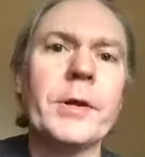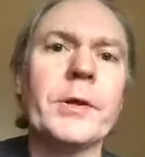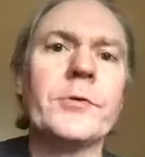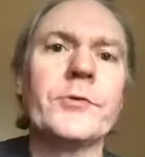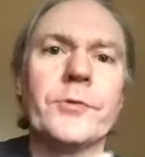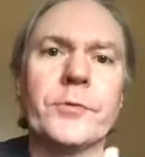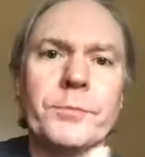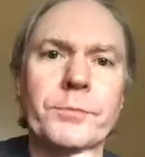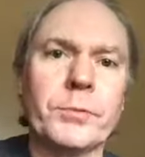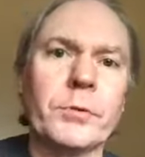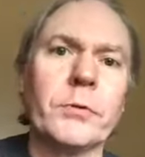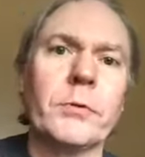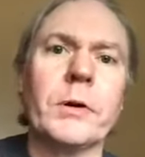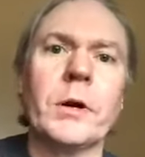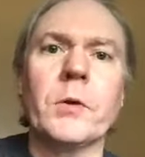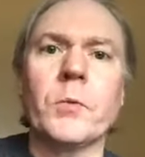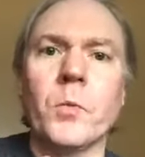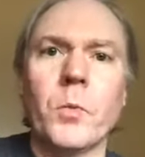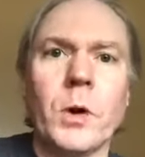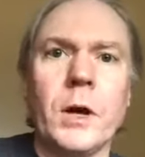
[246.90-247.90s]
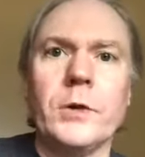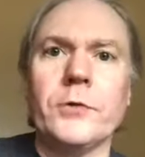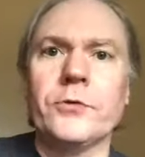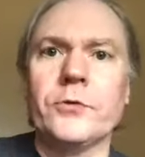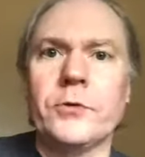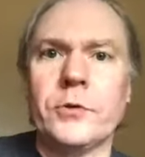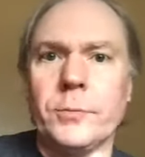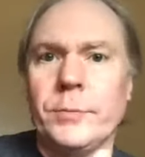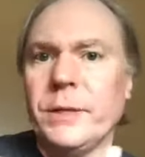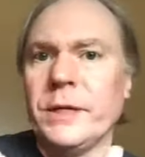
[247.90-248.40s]
is if Pruitt
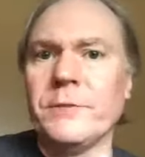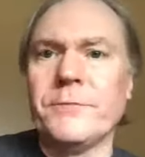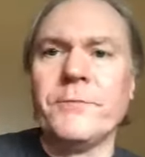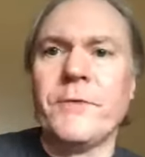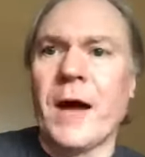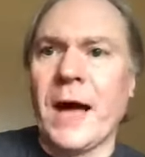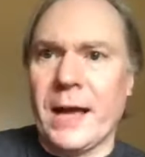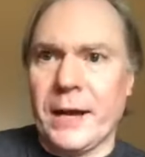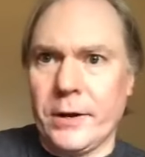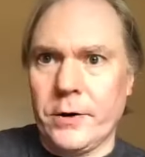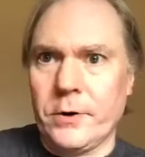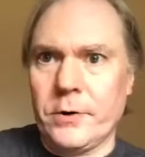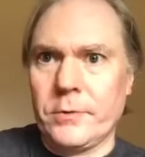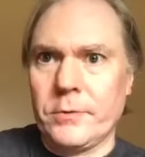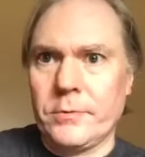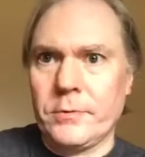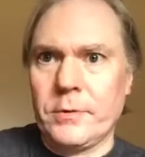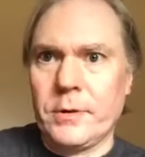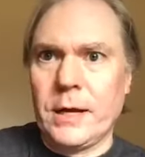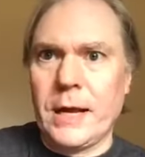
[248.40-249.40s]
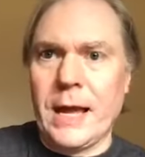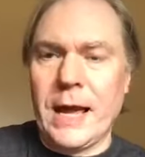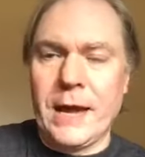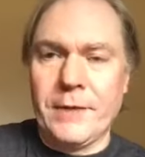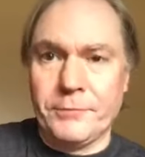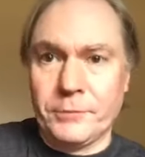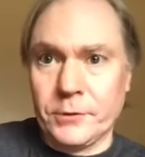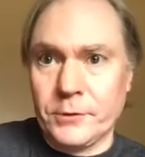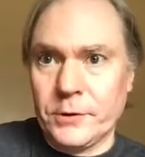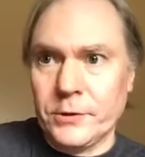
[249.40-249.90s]
was to be fired
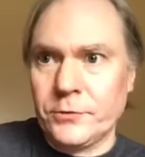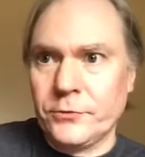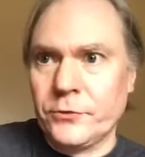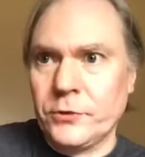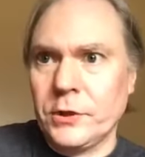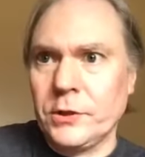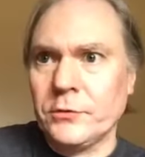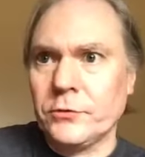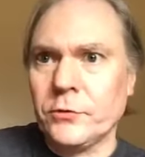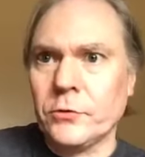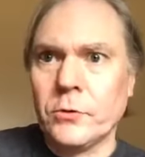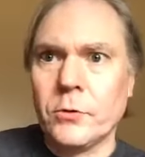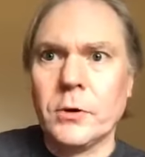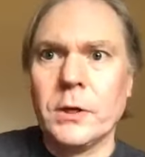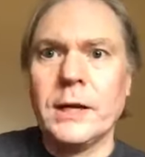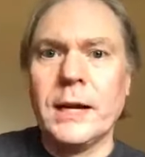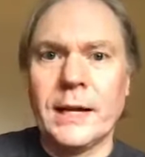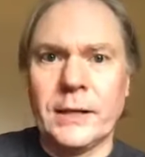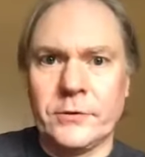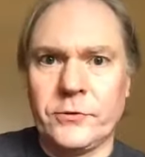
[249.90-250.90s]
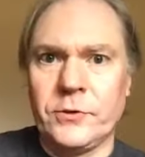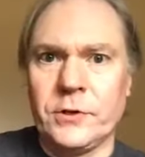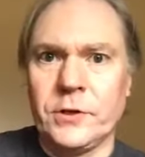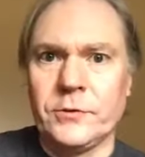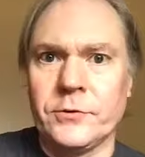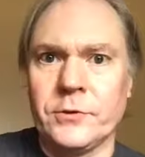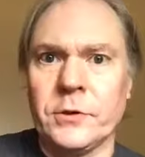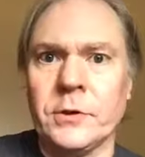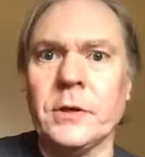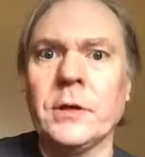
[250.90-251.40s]
after this season or next
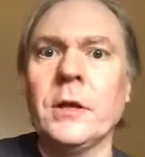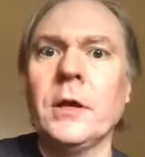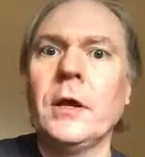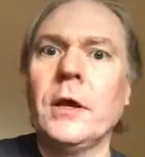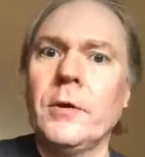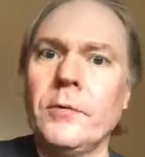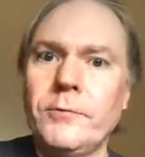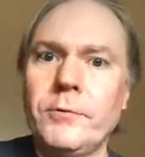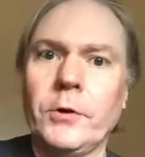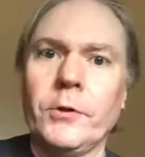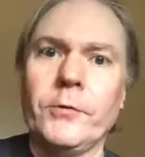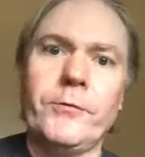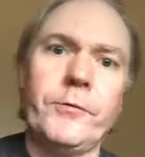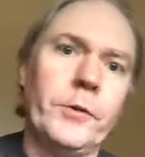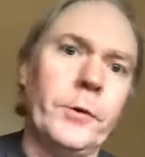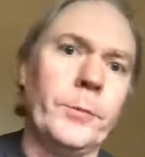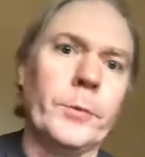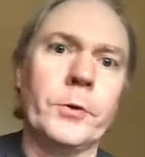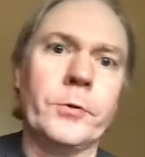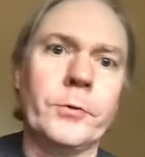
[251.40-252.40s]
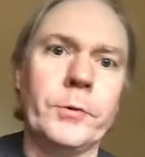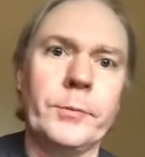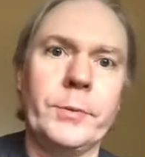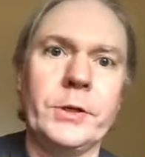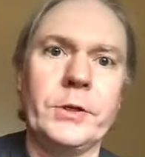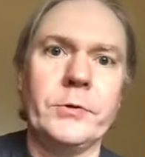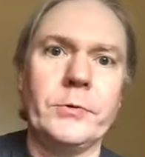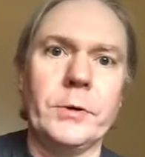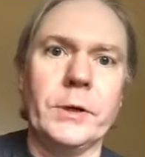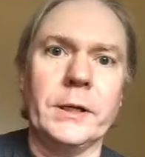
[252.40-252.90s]
season, Phil Fulmer would
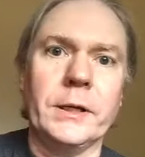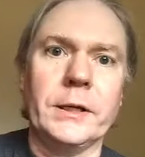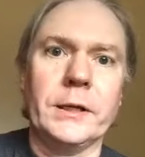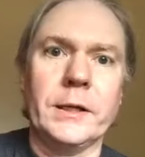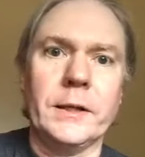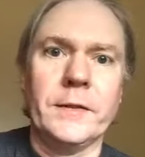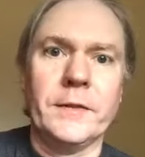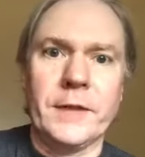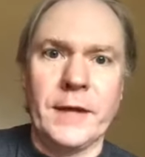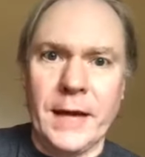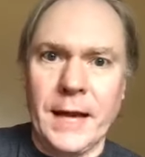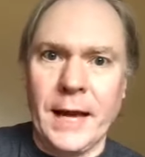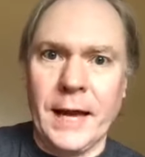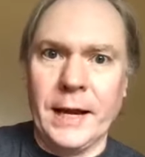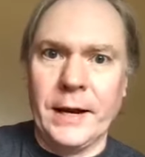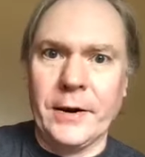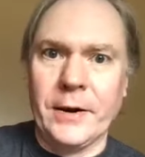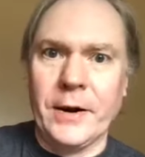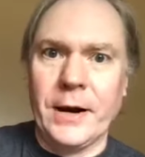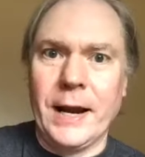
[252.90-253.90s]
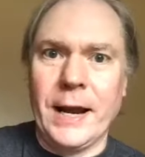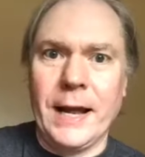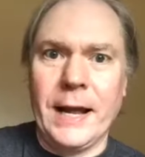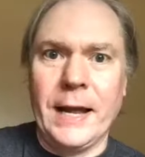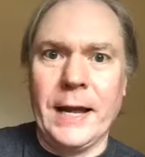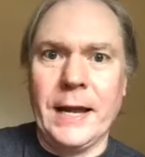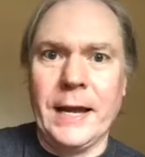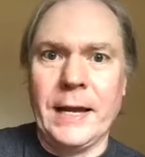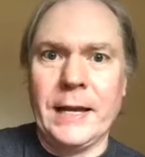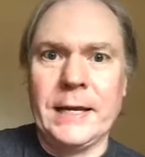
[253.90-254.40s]
be doing the hiring
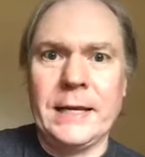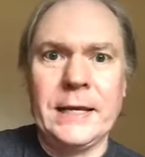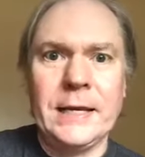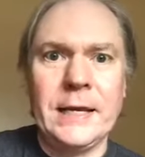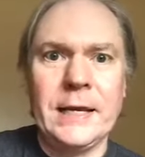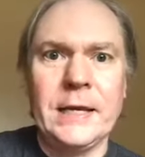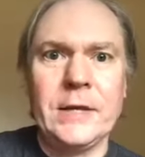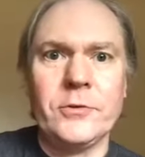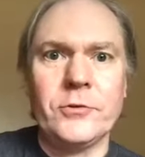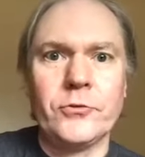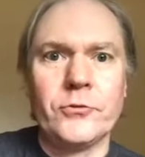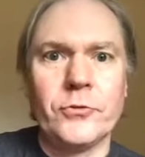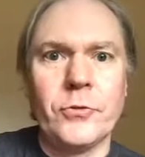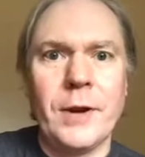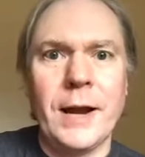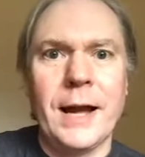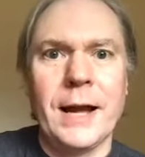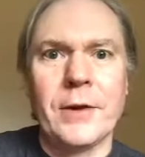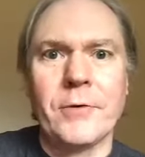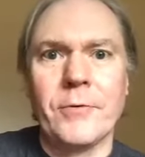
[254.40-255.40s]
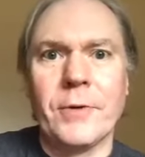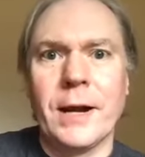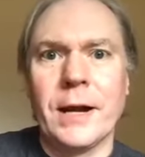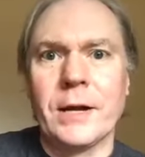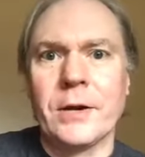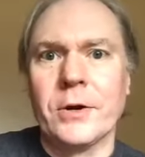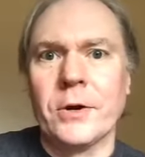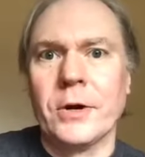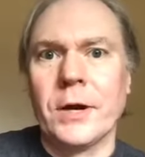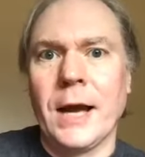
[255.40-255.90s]
and his track
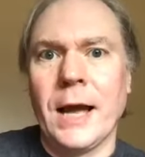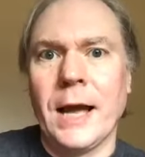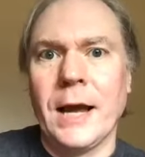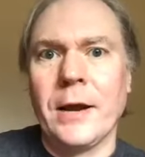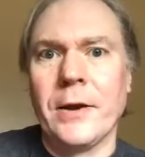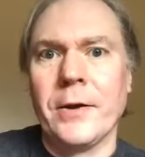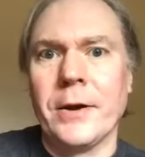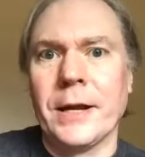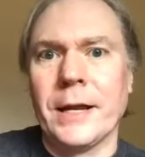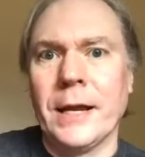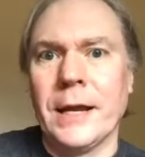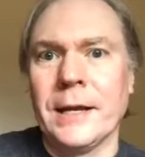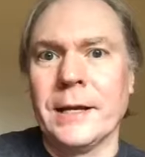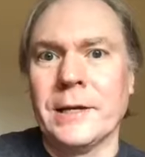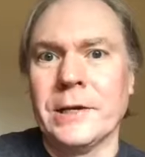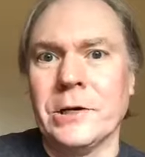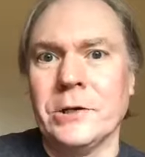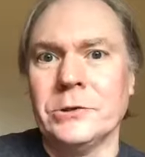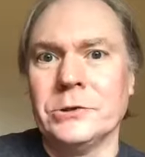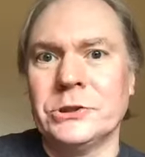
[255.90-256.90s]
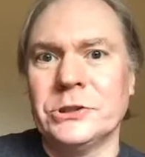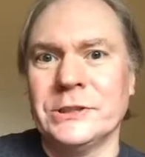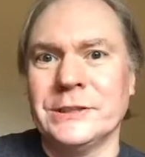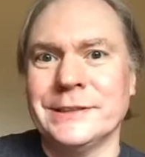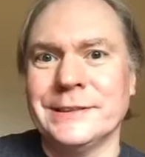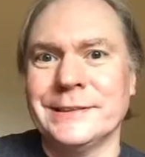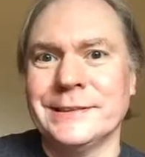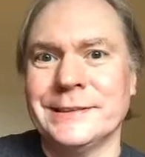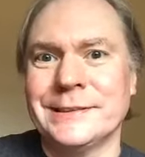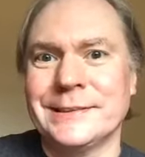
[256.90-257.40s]
record hiring head
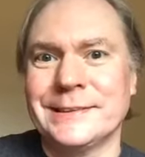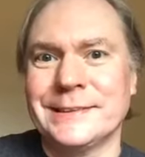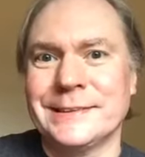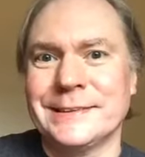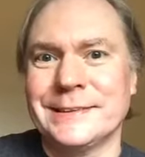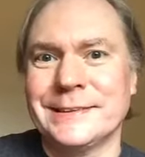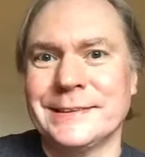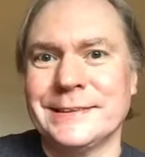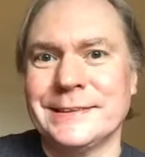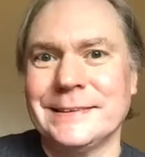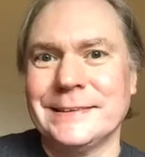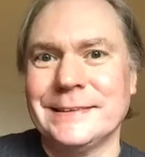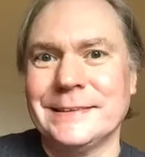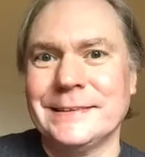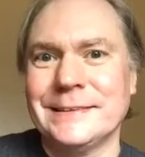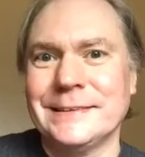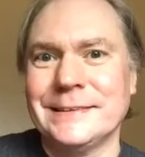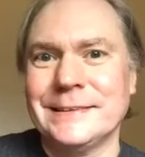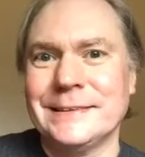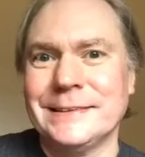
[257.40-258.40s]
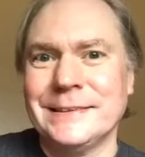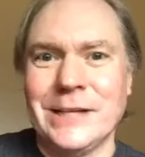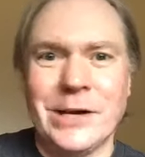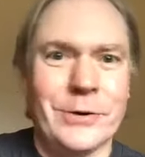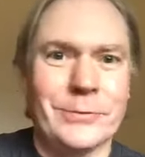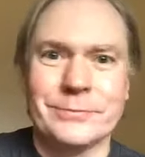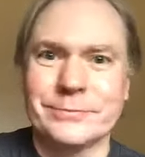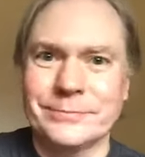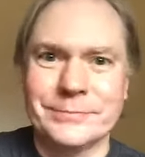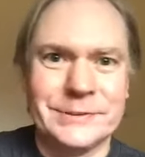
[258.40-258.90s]
coaches,
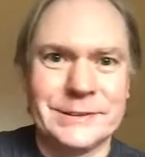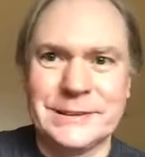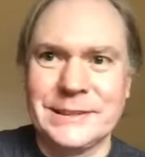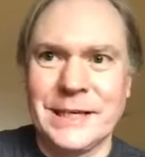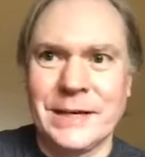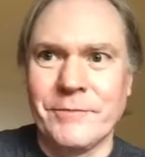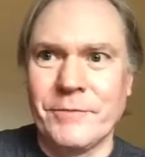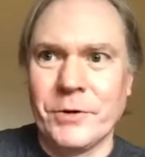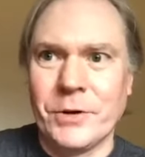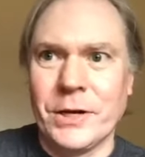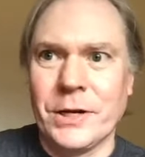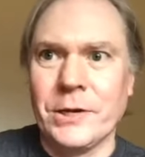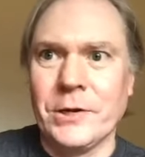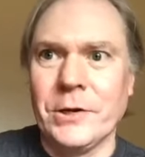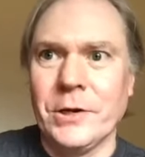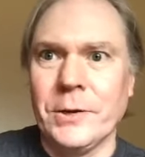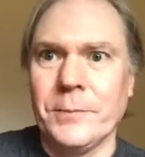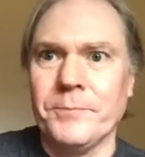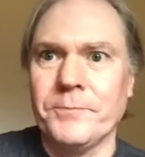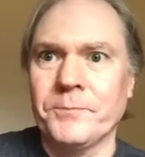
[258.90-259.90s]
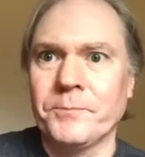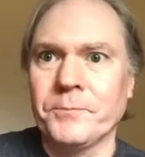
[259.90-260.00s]
no, it's not very good.